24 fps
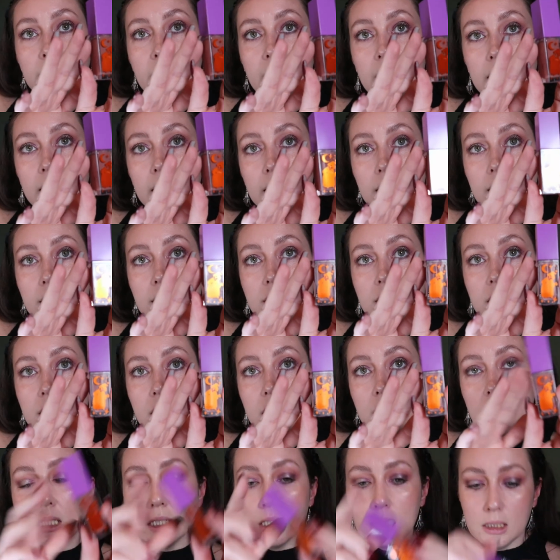
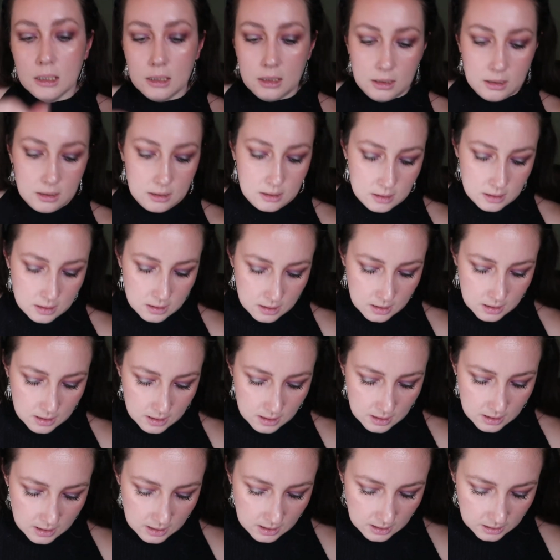Packaging.
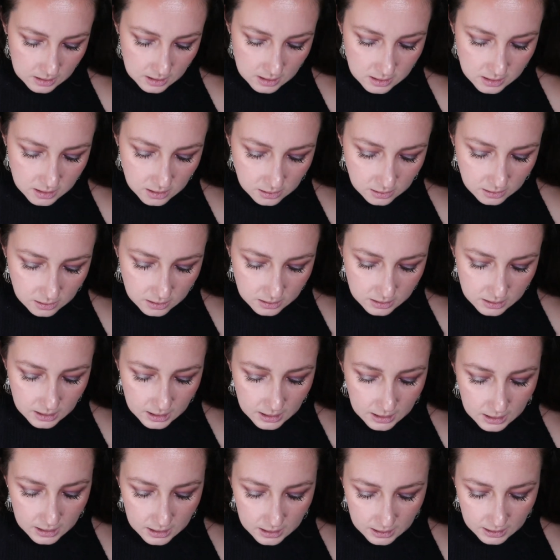This looks
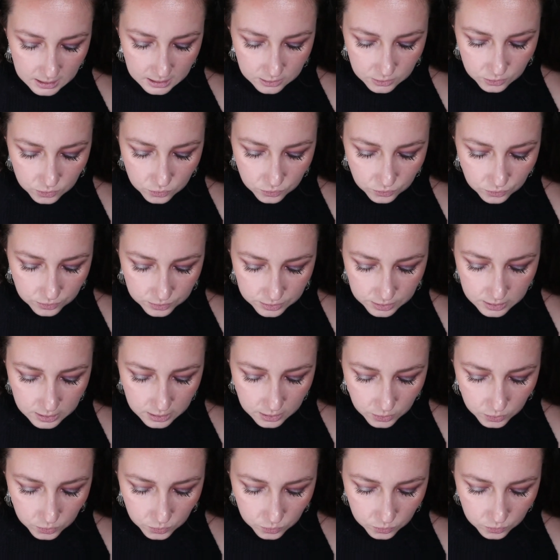like a cool
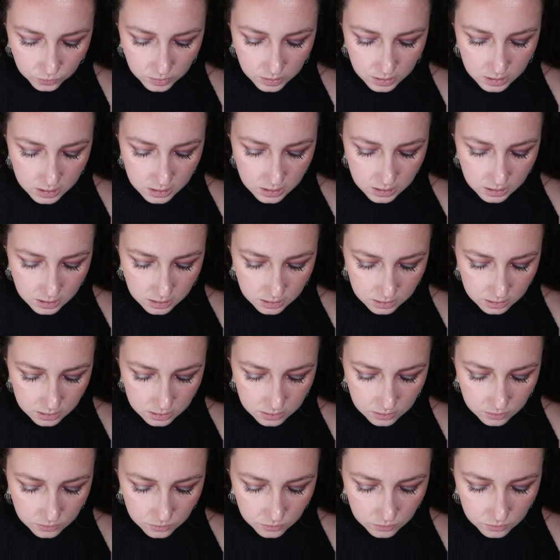tone
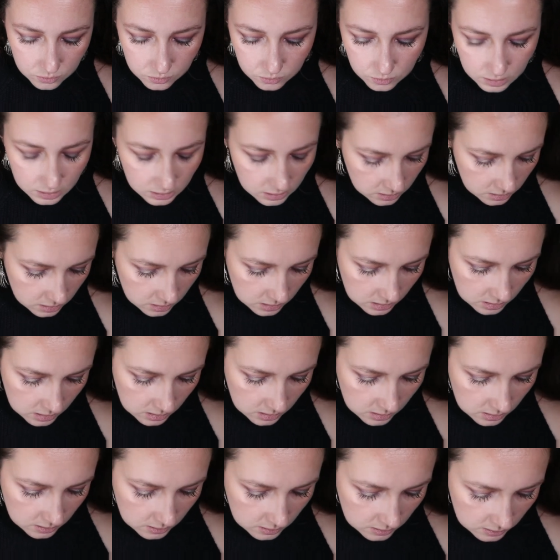nude.
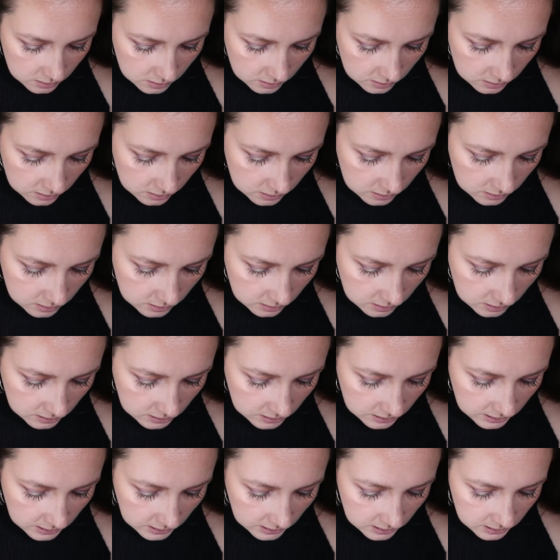I
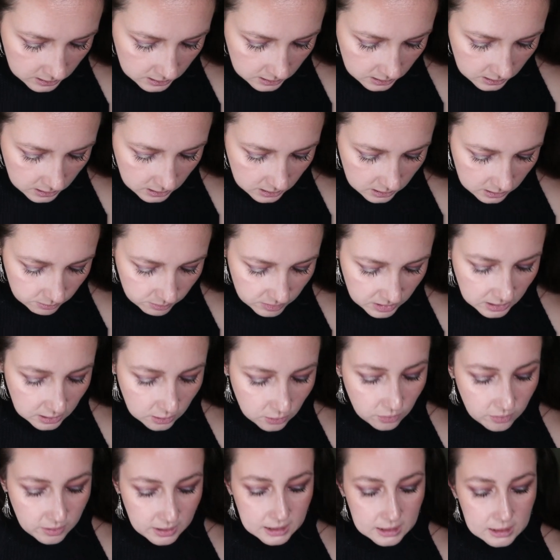think it's gonna be
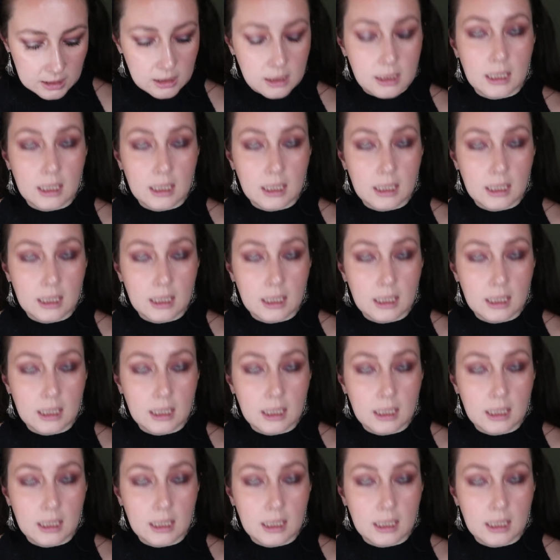quite